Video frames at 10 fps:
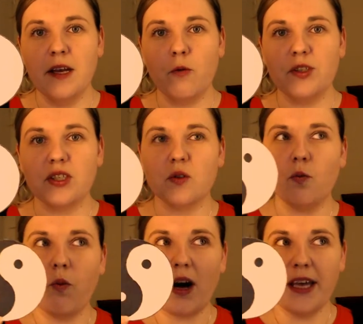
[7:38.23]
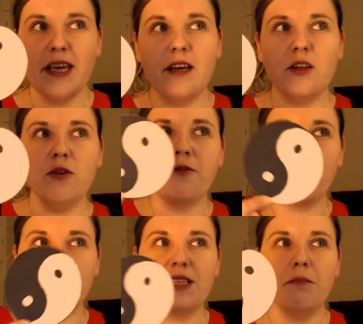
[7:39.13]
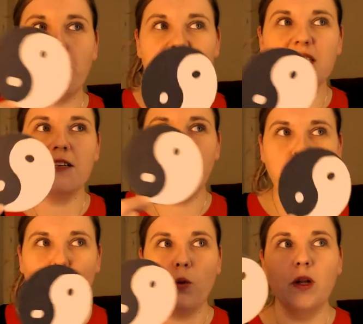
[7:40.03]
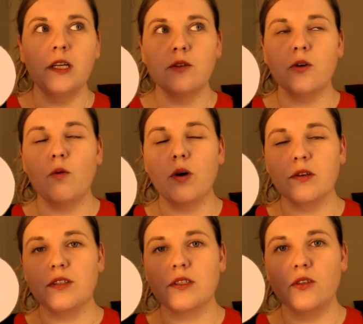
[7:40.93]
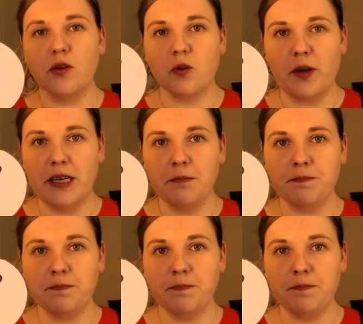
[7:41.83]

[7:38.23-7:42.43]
which is why you felt a massive pull towards your twin.